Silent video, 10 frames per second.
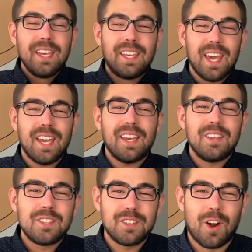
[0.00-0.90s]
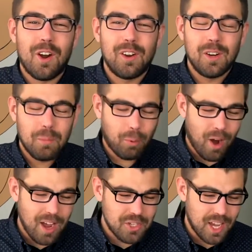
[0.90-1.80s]
Kickstarter
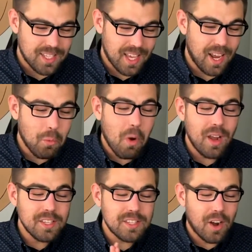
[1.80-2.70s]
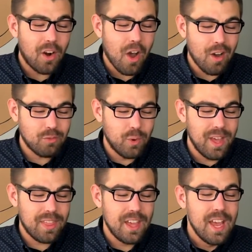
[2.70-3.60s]
projects, and I want to start off
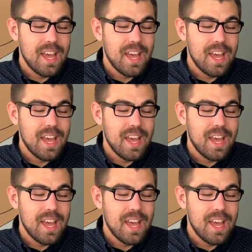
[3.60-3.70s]
with